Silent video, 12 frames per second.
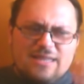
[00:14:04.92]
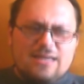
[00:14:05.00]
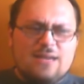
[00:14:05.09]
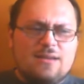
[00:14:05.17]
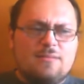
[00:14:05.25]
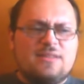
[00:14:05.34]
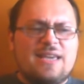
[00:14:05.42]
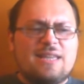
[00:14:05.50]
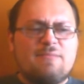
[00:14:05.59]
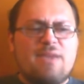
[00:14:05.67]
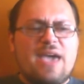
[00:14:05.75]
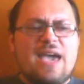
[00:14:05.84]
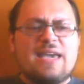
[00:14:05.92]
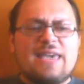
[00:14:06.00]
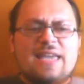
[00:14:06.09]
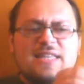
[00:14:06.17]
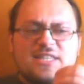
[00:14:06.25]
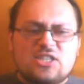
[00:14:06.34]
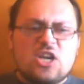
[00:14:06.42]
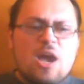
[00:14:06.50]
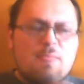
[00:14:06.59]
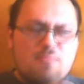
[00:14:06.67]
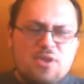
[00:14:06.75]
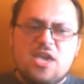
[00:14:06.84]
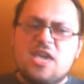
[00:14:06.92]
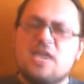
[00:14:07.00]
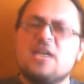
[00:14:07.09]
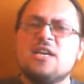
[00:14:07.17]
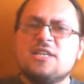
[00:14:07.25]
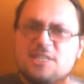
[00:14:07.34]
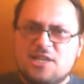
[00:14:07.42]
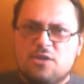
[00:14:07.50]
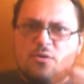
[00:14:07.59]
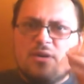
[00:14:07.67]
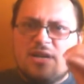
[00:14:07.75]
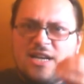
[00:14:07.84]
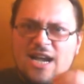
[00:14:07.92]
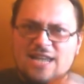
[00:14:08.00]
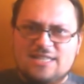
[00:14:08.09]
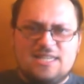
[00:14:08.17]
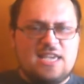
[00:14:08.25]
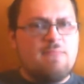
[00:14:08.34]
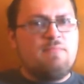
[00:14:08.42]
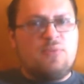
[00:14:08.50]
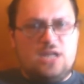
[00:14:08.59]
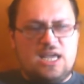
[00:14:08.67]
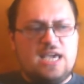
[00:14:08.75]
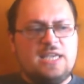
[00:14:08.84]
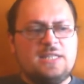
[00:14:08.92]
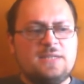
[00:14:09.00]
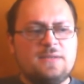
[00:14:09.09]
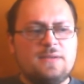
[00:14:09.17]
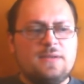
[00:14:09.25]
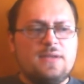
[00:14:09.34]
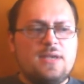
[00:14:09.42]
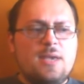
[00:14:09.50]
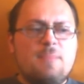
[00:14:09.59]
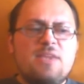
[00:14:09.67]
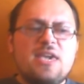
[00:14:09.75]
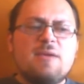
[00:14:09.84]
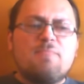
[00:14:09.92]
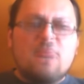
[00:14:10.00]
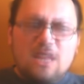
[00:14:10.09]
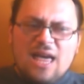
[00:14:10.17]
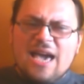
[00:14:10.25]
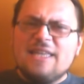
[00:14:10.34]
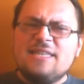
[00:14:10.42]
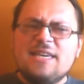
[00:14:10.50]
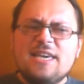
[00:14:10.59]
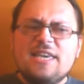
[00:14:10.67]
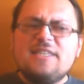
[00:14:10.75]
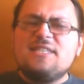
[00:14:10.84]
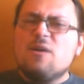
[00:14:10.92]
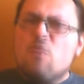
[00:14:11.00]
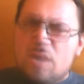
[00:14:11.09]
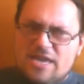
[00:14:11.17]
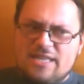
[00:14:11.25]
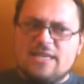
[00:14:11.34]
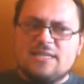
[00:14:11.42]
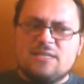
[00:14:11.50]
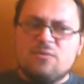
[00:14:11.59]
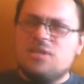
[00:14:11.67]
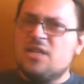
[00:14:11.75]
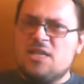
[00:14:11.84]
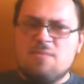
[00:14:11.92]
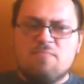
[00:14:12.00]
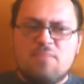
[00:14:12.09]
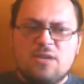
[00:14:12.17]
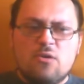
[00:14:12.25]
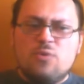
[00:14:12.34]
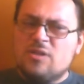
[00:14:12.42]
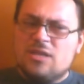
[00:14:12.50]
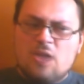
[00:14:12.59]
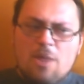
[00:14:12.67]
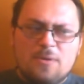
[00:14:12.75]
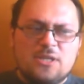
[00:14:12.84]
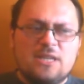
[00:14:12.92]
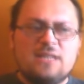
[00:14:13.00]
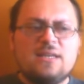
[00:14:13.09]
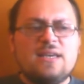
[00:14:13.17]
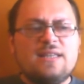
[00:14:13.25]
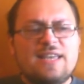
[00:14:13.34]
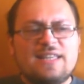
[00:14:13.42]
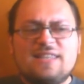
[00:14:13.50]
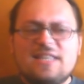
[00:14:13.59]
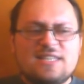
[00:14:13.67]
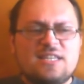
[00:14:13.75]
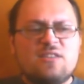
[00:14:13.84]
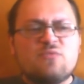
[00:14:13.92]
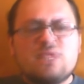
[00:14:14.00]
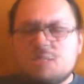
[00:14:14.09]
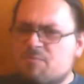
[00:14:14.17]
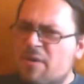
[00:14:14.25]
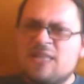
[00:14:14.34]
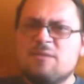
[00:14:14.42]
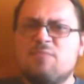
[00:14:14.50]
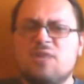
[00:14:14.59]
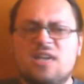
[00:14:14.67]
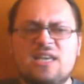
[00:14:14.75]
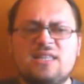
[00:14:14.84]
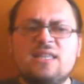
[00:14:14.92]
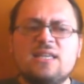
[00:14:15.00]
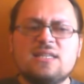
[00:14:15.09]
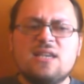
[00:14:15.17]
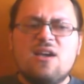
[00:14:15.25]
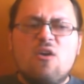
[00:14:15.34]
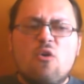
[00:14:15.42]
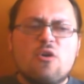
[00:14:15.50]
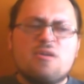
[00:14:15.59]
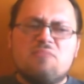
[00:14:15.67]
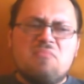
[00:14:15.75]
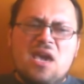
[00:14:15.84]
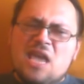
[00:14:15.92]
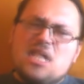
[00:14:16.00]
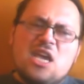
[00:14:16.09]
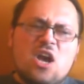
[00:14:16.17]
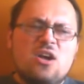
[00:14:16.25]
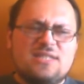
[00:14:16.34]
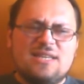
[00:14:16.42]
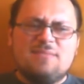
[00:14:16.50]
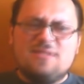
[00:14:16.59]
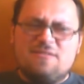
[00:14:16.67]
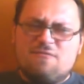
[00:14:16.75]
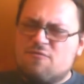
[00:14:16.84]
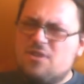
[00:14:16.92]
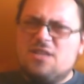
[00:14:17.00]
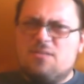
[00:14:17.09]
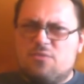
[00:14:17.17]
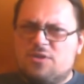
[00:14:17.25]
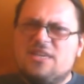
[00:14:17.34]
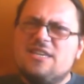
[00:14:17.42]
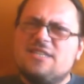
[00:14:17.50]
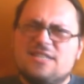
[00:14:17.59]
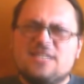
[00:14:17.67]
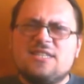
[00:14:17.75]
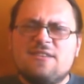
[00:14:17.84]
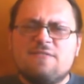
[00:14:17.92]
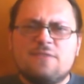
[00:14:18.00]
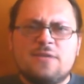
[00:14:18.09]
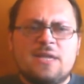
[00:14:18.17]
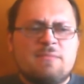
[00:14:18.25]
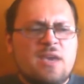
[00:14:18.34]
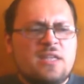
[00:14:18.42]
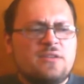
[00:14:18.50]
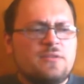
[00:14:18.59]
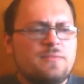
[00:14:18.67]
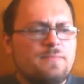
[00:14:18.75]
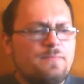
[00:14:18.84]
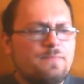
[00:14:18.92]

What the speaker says: that back and stop being so goddamn polite. Being polite is a weakness with an opponent that doesn't respect politeness or any concepts of freedom or decency for that matter.